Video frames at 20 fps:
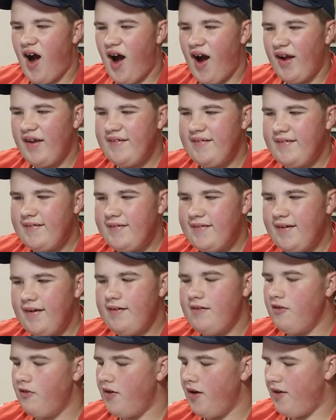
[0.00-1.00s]
I did
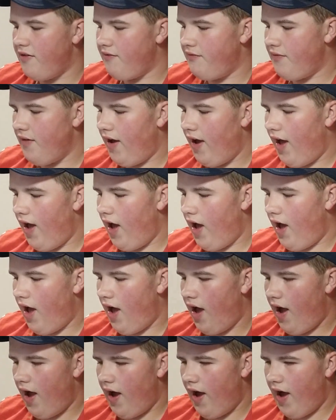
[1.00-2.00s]
not have
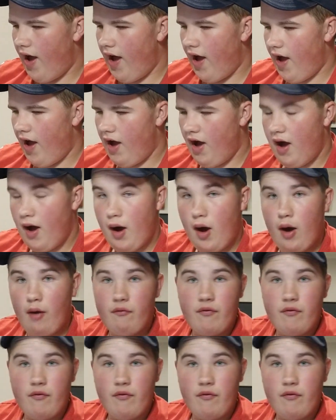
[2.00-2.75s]
a